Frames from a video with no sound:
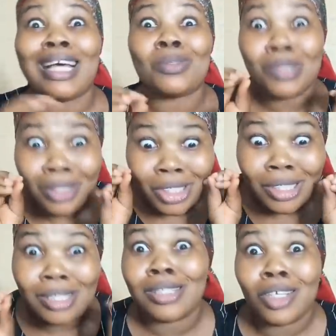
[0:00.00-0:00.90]
That's what Tricky
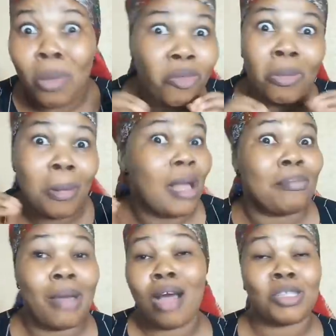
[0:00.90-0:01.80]
T said. Not from my
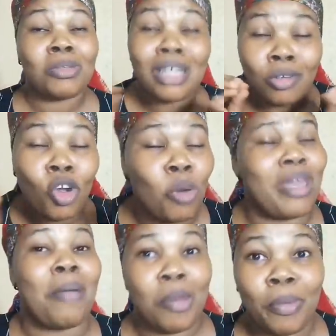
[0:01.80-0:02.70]
mouth, man, I know call me
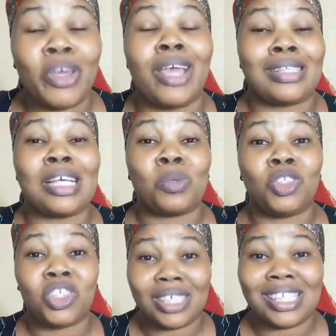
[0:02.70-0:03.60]
Amebo. But yes, that's
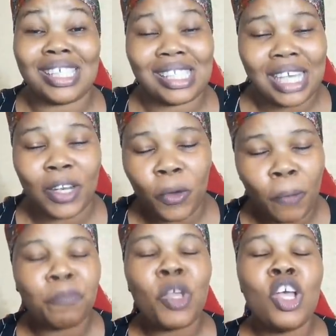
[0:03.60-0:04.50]
what Tricky T said, you
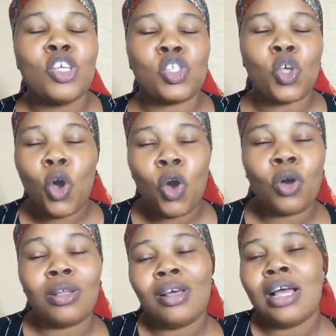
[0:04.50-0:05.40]
know.
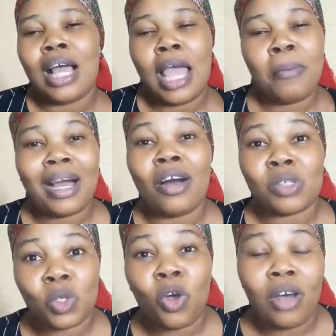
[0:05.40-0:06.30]
So Ebuka
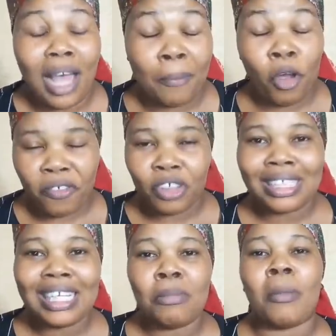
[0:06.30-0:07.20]
also
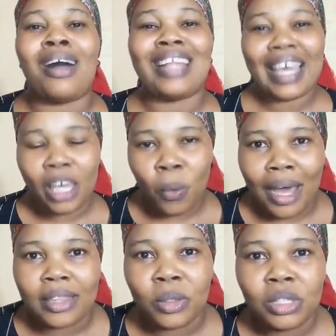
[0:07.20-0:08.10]
confronted him about liking
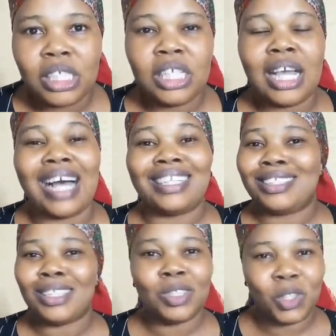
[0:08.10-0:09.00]
Watoni
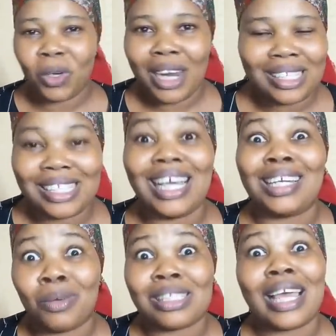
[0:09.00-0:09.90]
and Dorati, and
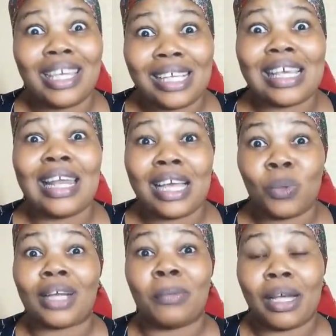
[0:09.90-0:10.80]
he was like, yes, I liked
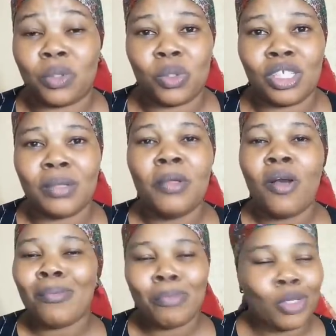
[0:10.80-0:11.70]
Watoni,
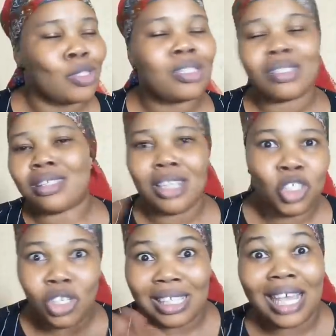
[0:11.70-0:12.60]
but
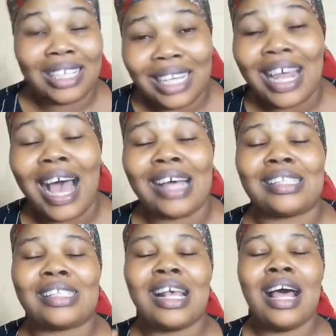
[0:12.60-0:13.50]
it just ended
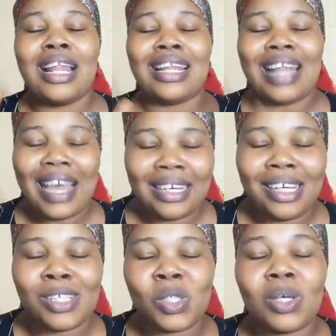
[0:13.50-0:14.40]
at
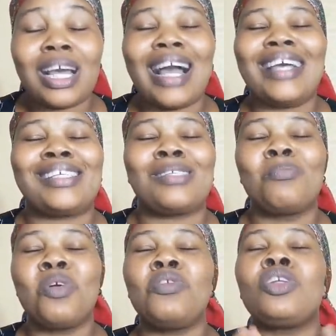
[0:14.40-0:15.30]
likeness. So guys,
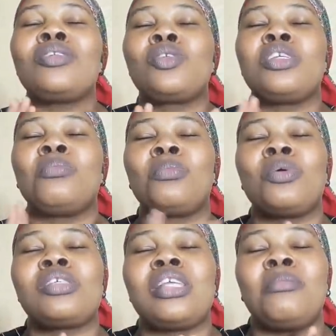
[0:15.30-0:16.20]
moving on to the
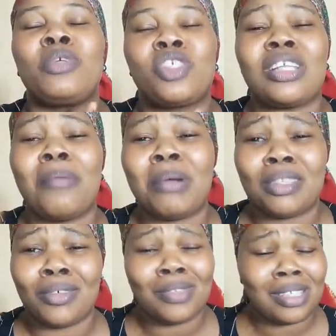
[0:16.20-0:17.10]
most emotional
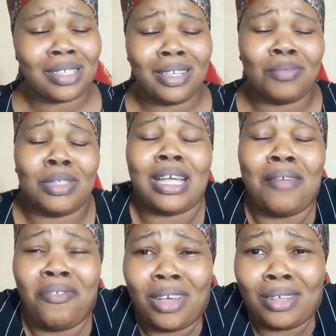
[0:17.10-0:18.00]
part of this evening,
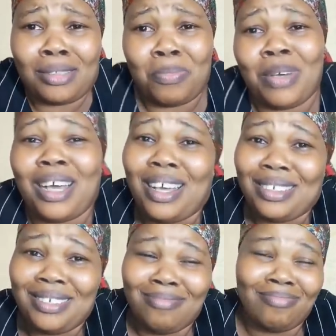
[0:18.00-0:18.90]
I felt bad.